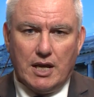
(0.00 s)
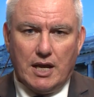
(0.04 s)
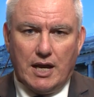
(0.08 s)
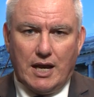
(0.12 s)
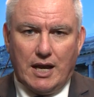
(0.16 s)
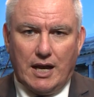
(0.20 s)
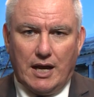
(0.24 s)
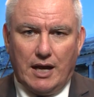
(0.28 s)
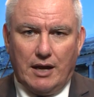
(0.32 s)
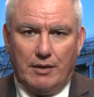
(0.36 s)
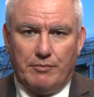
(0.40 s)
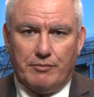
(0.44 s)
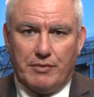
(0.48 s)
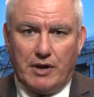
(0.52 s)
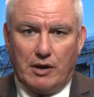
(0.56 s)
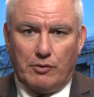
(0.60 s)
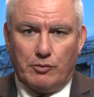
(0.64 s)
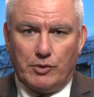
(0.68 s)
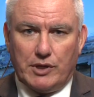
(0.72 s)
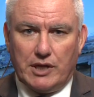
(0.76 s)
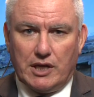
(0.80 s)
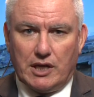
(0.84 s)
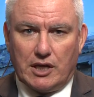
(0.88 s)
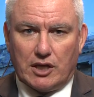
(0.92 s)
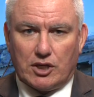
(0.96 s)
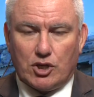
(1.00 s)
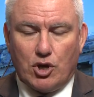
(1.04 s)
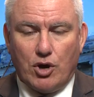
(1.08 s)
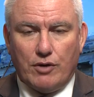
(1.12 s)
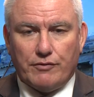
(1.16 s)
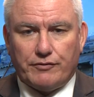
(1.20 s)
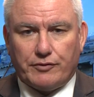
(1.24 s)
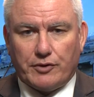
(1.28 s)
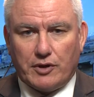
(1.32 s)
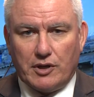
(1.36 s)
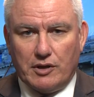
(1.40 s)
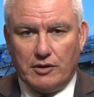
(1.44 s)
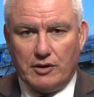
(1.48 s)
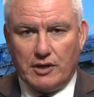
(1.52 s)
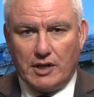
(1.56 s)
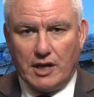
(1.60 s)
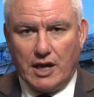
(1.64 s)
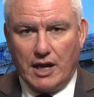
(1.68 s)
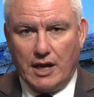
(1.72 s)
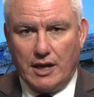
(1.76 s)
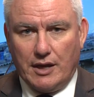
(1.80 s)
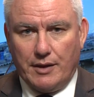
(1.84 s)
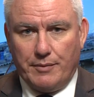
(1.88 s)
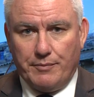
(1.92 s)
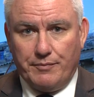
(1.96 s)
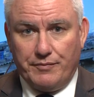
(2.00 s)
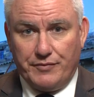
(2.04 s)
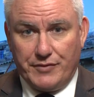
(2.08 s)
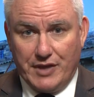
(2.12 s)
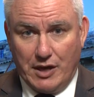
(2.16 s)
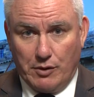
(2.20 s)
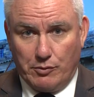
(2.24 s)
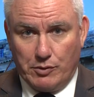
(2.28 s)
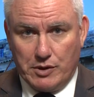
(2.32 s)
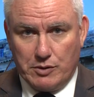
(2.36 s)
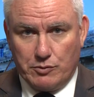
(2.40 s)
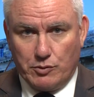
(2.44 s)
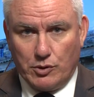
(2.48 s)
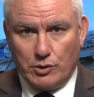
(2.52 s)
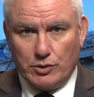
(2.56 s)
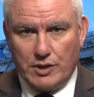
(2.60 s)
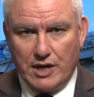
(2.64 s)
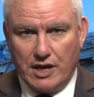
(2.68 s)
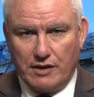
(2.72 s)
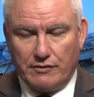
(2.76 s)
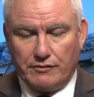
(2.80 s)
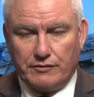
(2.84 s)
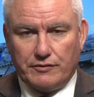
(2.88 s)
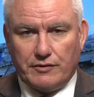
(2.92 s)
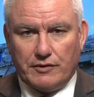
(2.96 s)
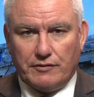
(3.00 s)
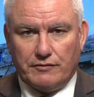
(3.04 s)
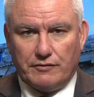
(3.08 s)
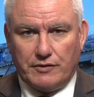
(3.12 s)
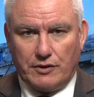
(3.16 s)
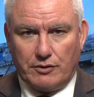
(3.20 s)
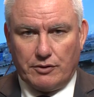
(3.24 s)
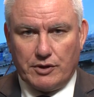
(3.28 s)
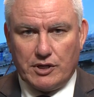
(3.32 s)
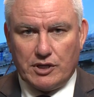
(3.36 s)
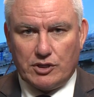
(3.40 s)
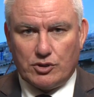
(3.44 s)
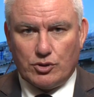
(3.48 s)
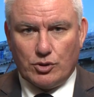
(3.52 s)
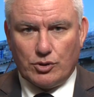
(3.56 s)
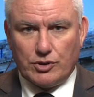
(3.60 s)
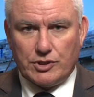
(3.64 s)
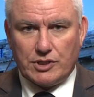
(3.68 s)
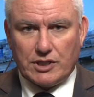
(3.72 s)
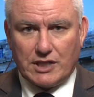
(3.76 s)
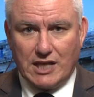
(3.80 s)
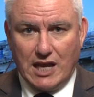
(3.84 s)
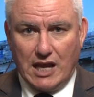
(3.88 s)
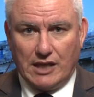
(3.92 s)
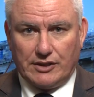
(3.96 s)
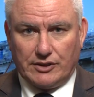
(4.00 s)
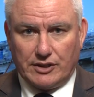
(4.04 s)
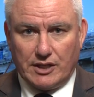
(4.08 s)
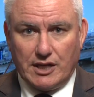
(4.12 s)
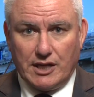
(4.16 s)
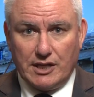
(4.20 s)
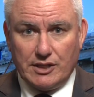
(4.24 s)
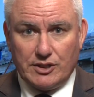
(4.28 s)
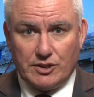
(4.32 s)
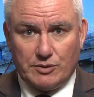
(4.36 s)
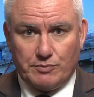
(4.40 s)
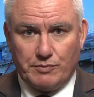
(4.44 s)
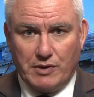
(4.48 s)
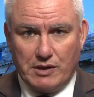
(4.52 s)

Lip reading: But we are confident that we will have very good candidates.